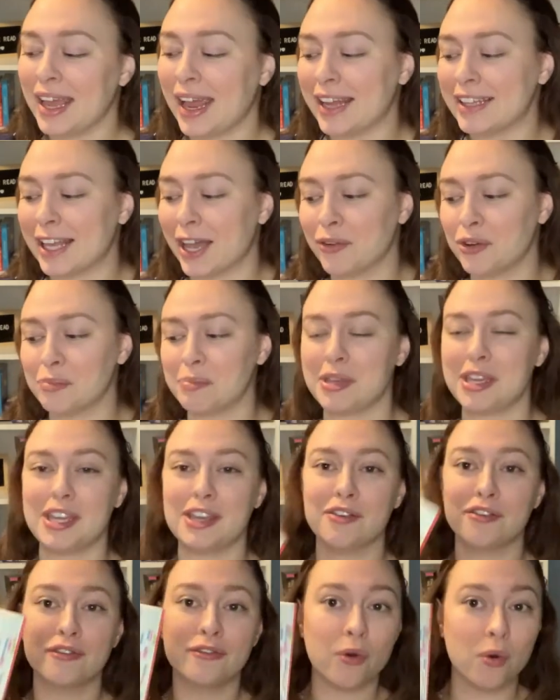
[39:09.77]
And that would
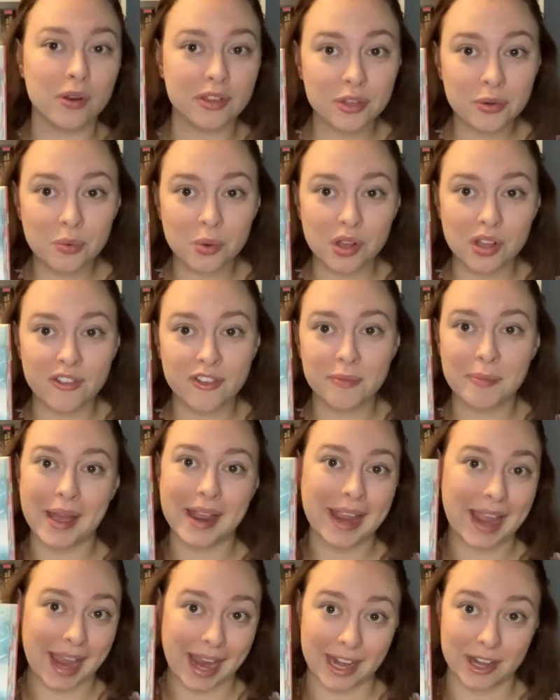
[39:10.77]
be For the Wolf
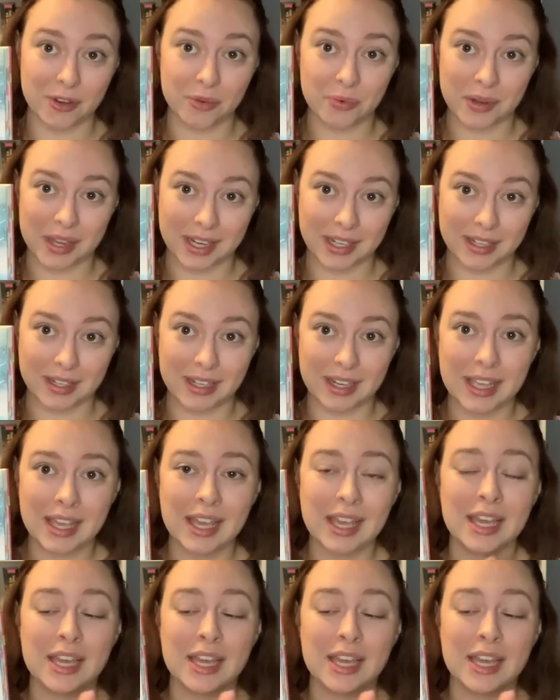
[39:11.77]
by Hannah Witten.